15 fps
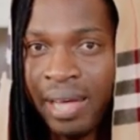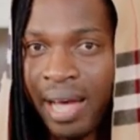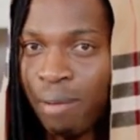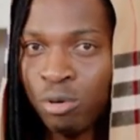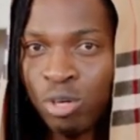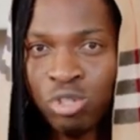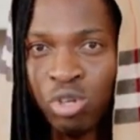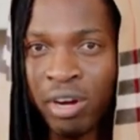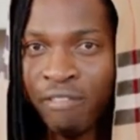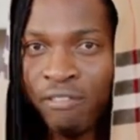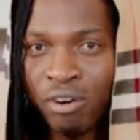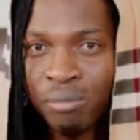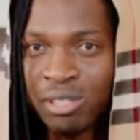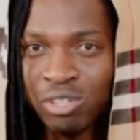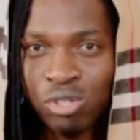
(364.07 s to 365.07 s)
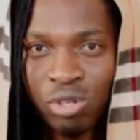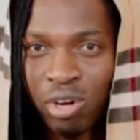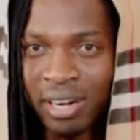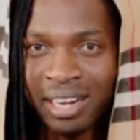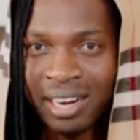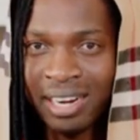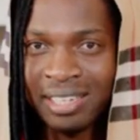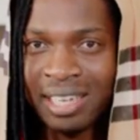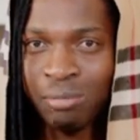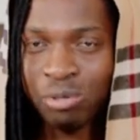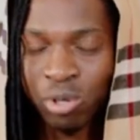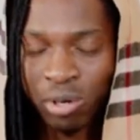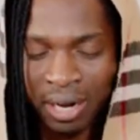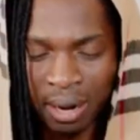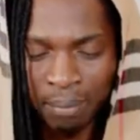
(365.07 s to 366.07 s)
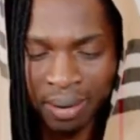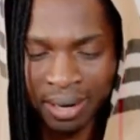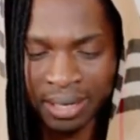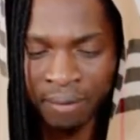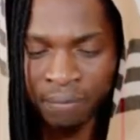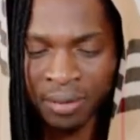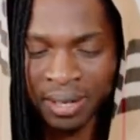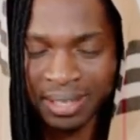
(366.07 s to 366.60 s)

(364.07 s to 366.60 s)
I'm not talking from just talking, guys. I'm talking about